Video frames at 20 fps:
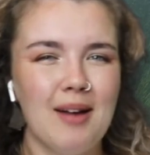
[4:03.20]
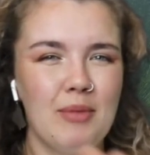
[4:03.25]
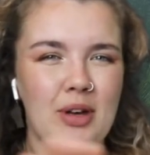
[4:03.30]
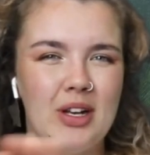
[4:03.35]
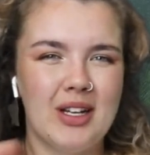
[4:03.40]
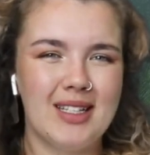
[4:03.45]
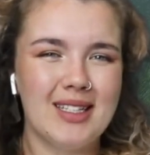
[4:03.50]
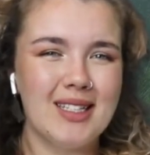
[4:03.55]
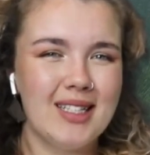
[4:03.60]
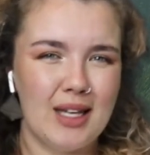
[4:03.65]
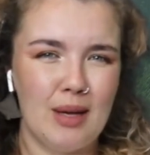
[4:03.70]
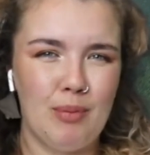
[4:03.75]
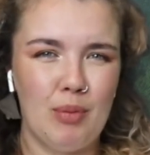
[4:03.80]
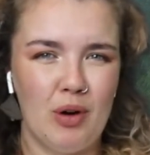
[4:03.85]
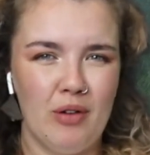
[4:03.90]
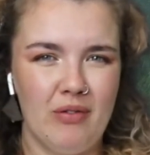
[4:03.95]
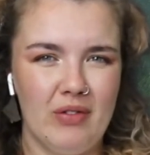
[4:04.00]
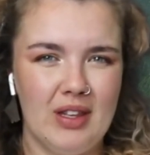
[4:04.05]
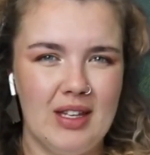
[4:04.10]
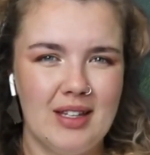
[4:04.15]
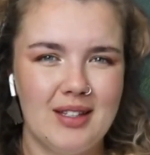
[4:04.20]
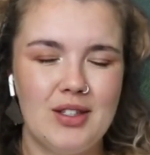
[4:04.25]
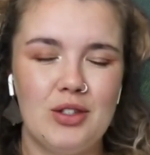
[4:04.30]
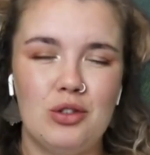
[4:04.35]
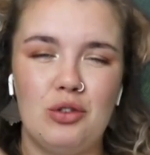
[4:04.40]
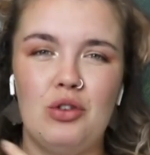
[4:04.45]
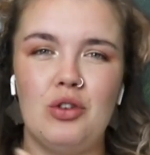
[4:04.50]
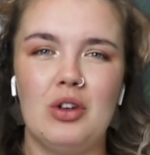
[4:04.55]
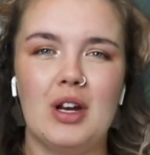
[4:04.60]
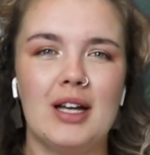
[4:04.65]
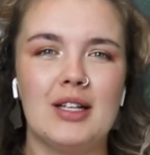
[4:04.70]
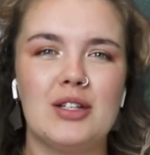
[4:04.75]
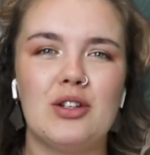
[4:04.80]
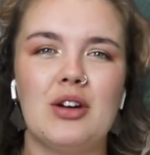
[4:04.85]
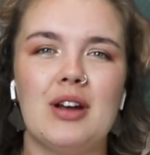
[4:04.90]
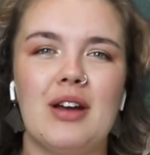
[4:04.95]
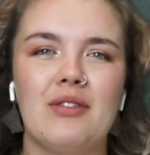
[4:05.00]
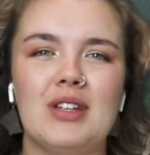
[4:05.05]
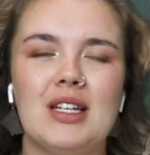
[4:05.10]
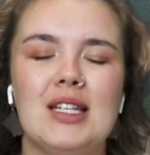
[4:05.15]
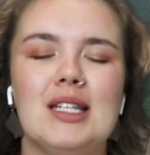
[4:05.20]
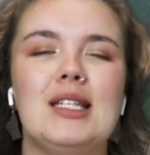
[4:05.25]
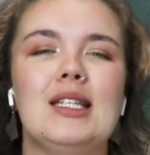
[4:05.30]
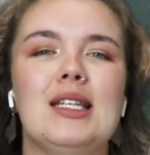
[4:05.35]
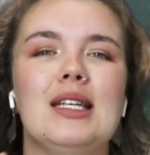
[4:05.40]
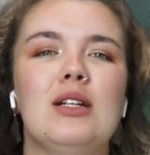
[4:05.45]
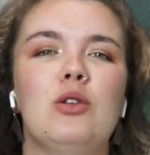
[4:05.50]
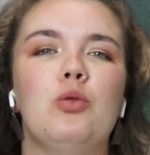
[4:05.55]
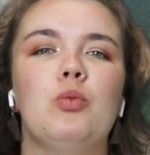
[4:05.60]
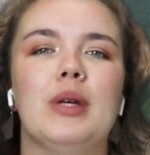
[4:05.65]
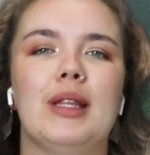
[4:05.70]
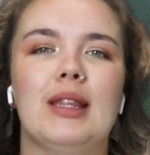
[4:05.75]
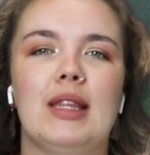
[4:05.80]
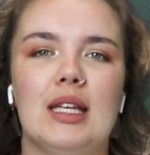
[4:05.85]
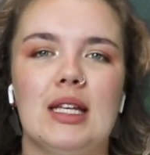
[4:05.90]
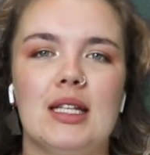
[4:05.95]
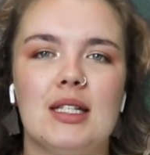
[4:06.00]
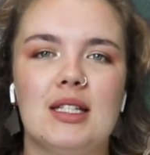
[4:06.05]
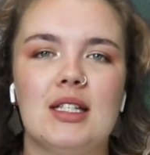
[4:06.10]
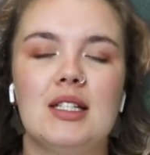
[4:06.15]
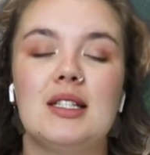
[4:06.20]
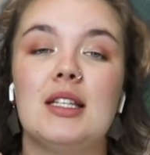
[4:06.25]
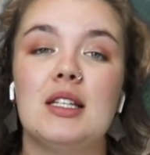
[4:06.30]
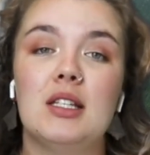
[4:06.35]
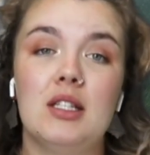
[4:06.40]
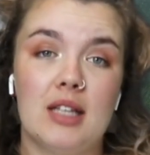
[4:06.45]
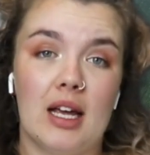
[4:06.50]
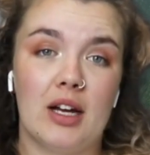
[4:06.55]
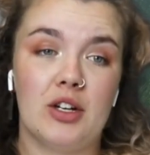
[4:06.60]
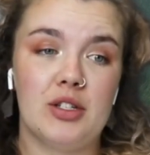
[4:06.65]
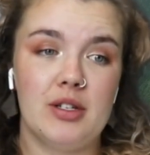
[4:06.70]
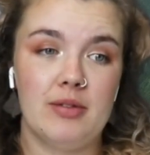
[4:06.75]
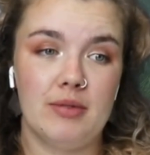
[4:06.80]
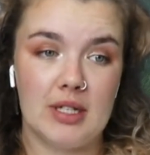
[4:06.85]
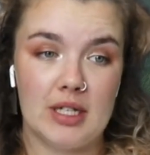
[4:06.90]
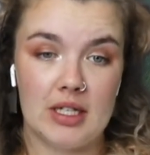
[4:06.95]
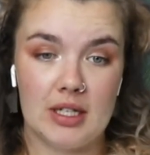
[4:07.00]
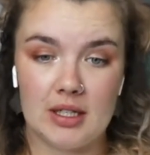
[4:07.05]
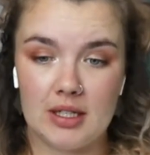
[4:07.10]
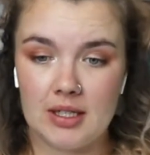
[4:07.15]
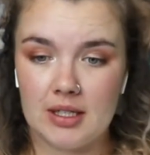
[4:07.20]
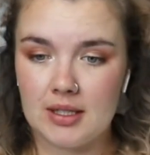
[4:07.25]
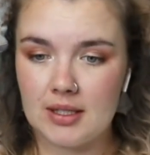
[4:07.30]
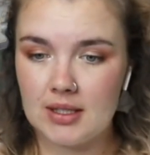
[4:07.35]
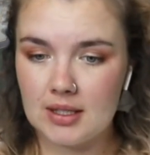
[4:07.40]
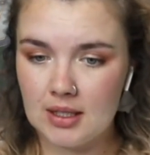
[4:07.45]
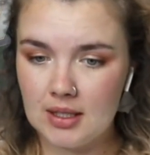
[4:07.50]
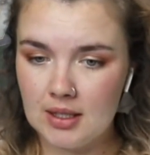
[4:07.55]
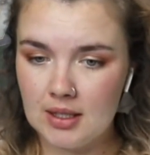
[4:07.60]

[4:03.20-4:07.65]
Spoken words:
going to skip over this. You guys don't have to deal with this because this is actually ridiculous.